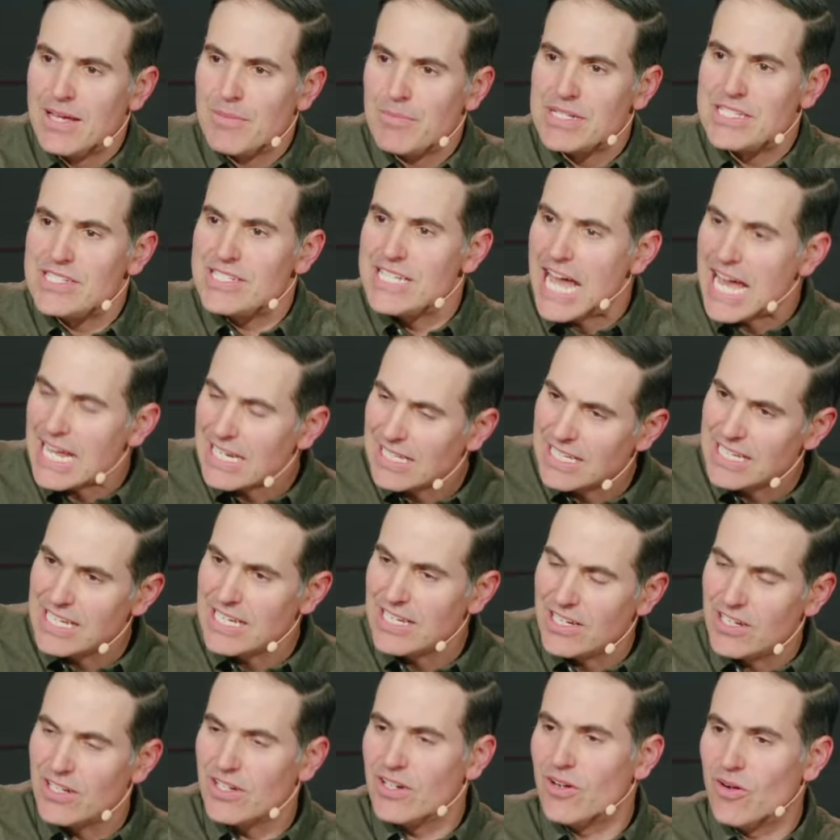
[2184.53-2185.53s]
But
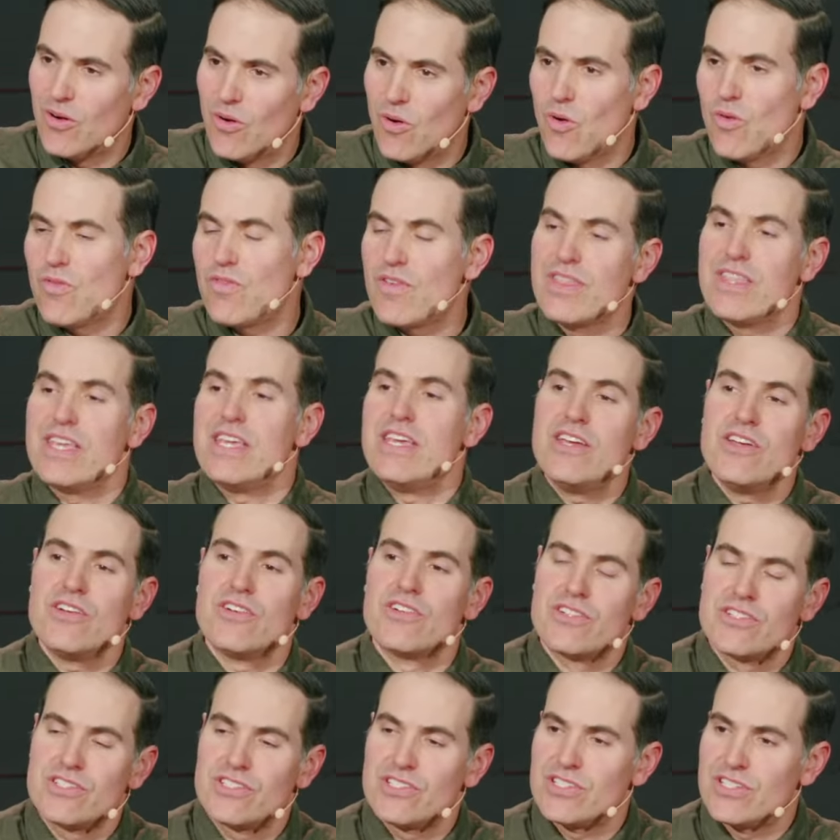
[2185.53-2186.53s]
sadly, over the
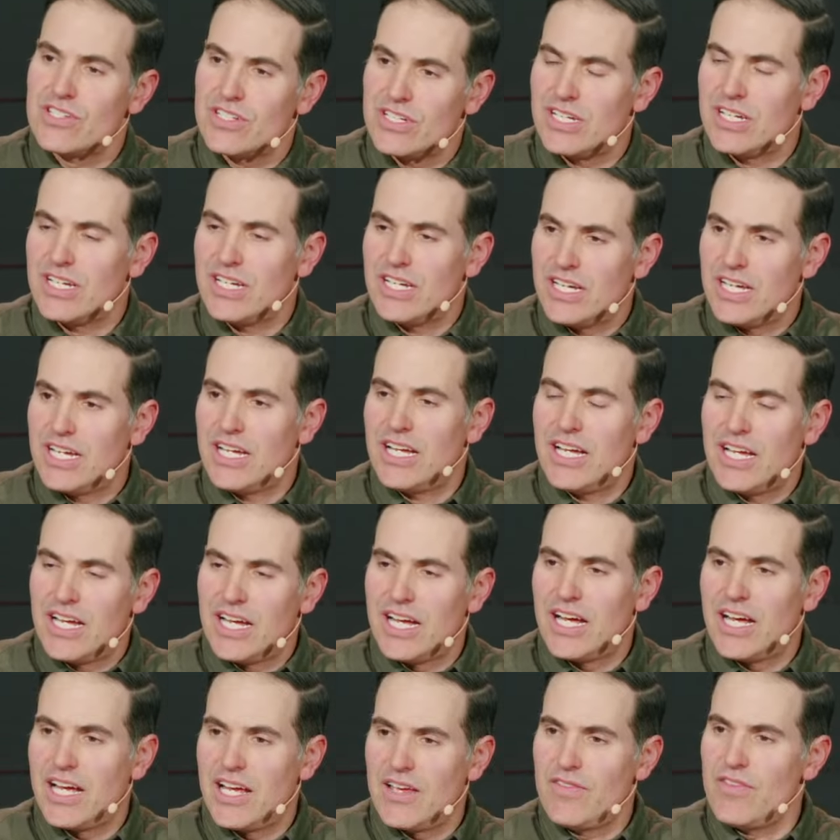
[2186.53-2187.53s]
years,
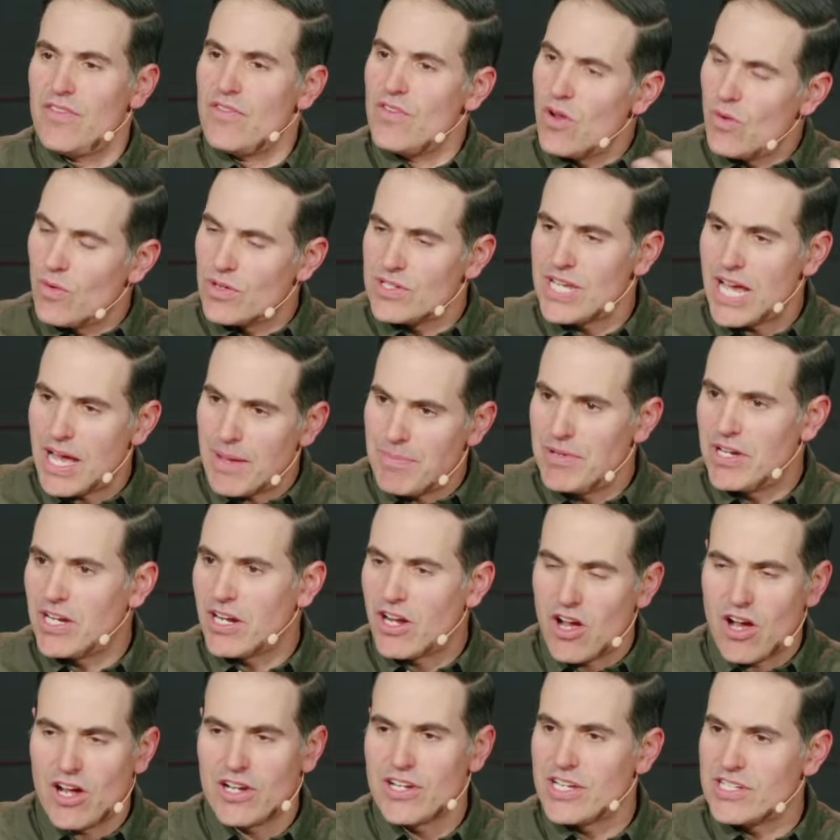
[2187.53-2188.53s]
uh, if you know what's happened
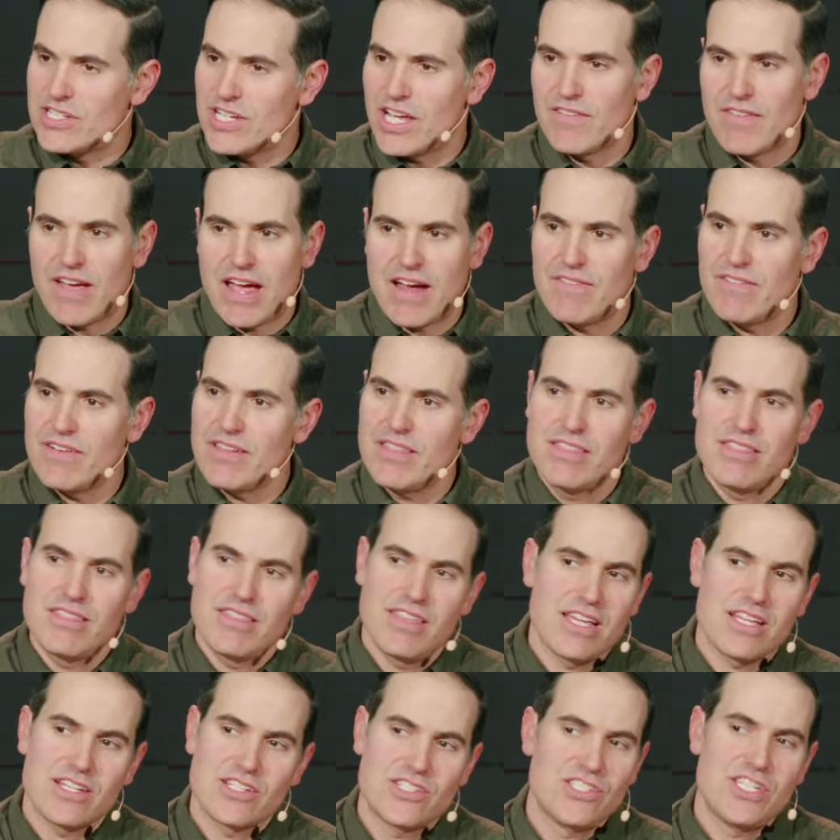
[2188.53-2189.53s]
in Kanye's life,
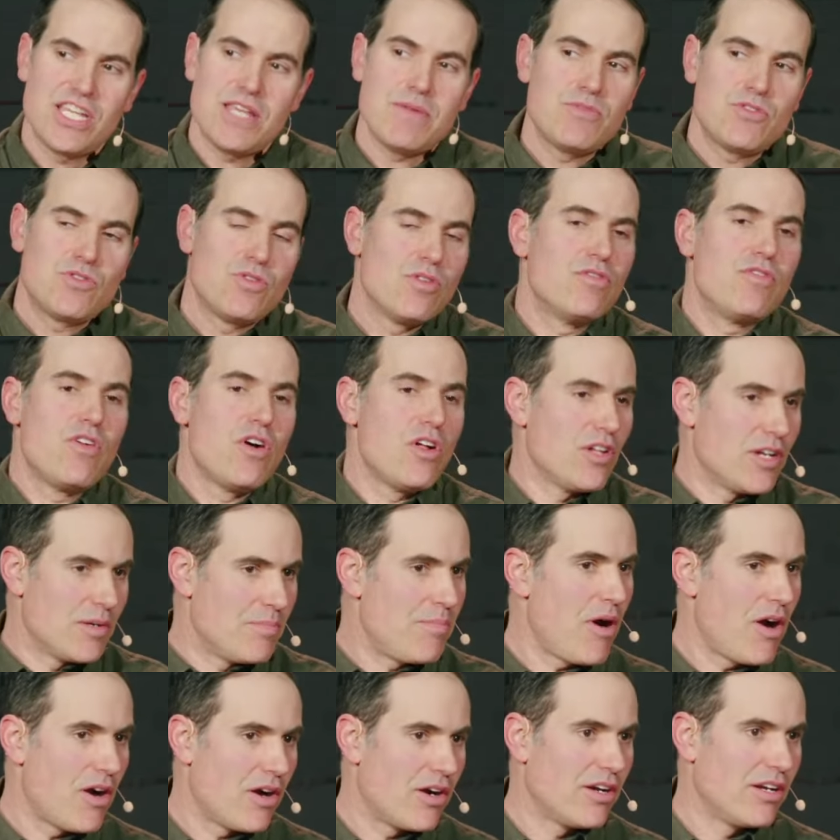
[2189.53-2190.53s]
everything seems to have fallen
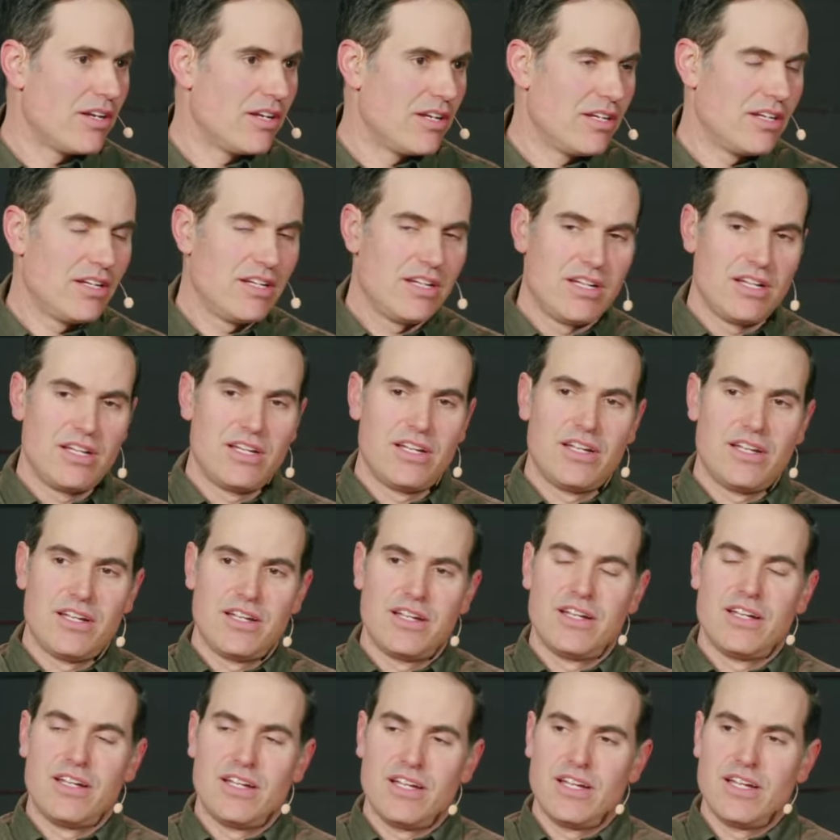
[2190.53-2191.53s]
apart.
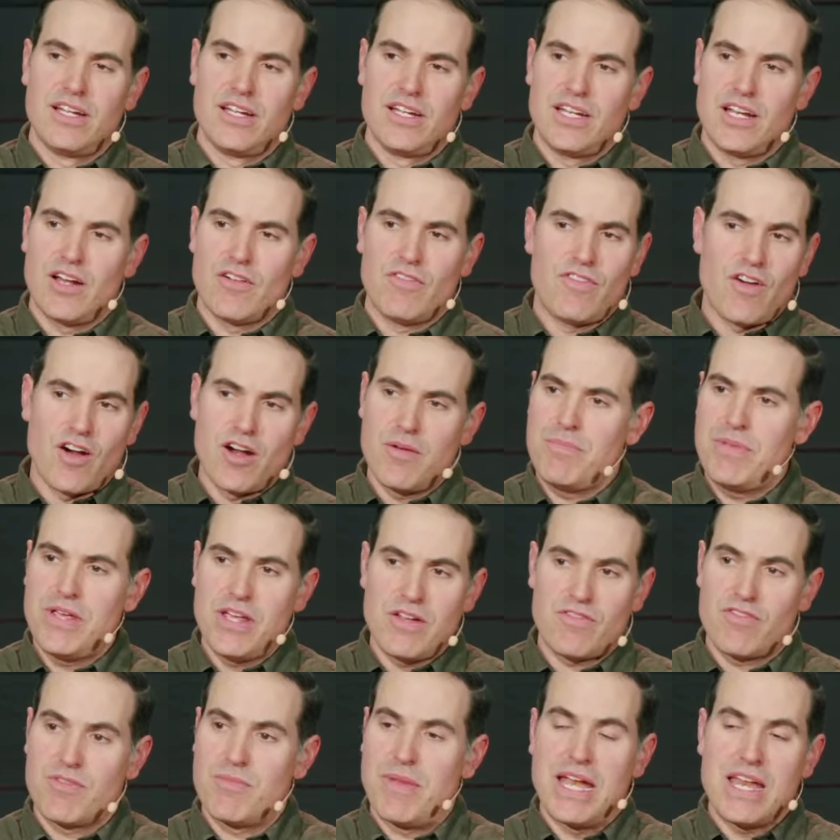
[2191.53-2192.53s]
Now, far be
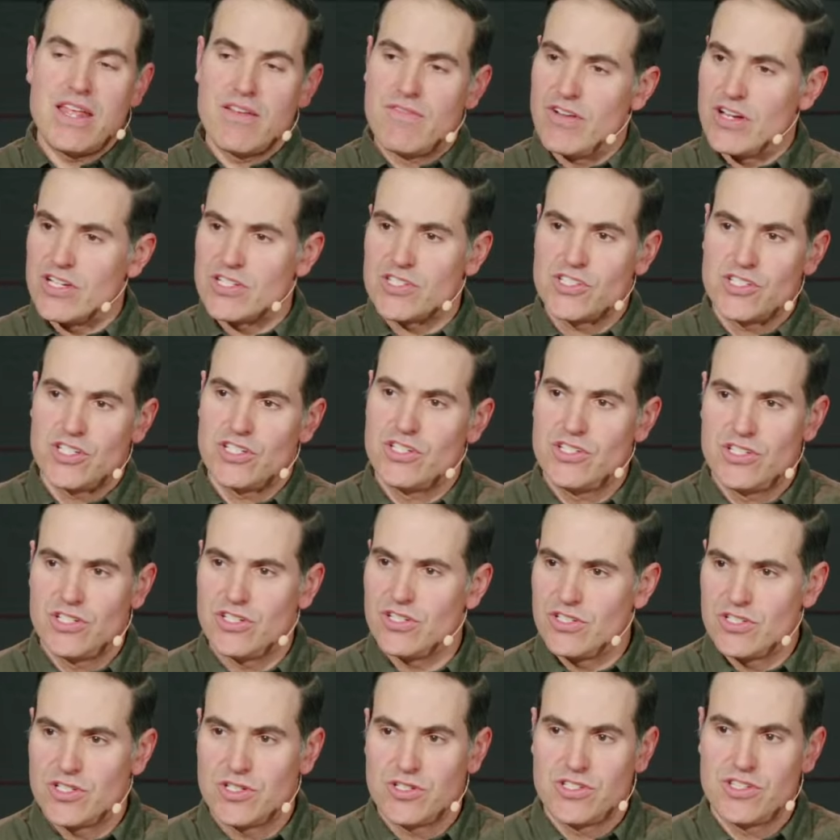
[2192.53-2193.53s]
it from any of us
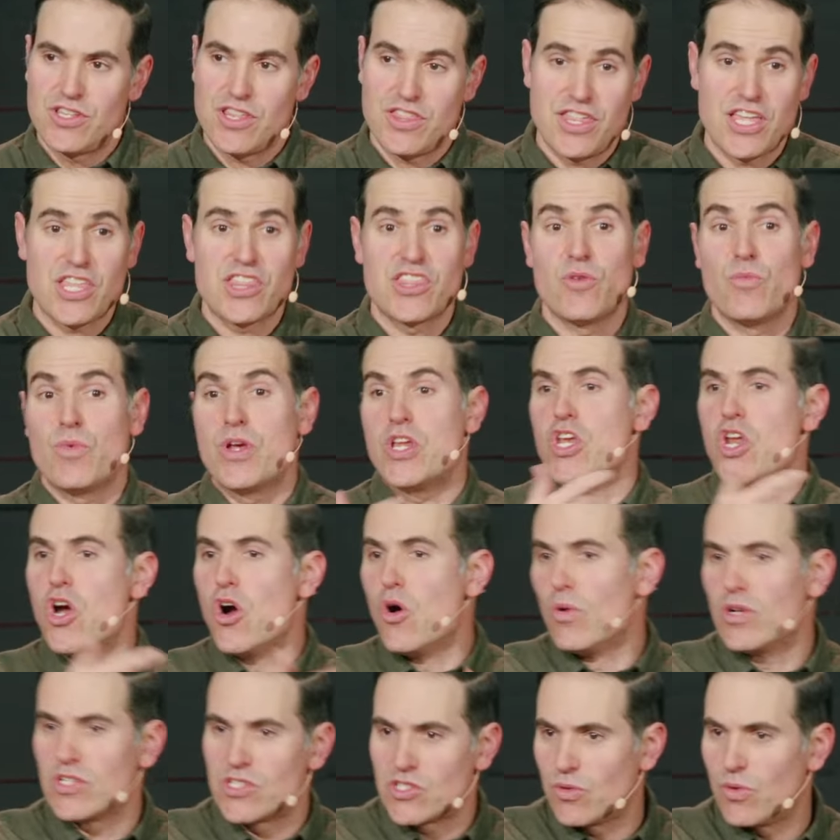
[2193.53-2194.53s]
to, to, to think that we
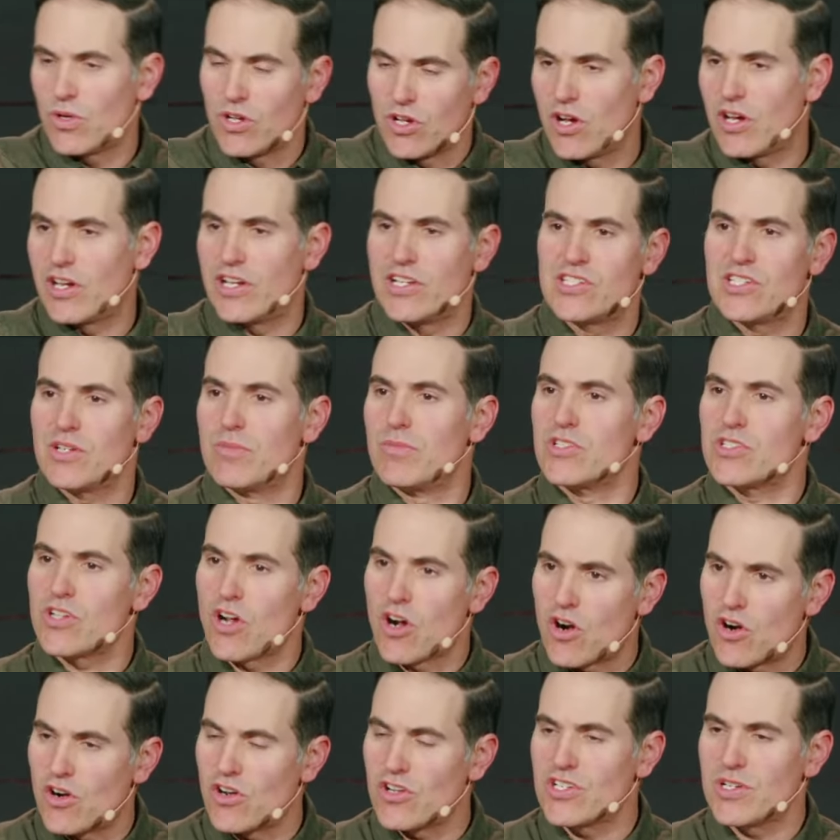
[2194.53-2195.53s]
know what's going on in someone's
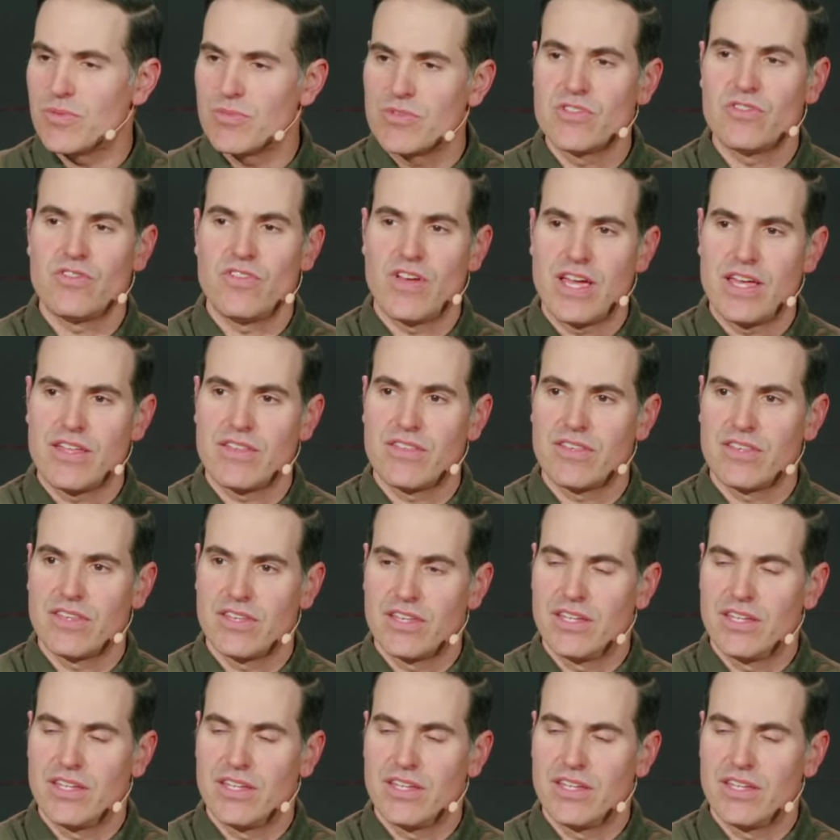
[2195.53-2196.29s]
heart or someone's faith.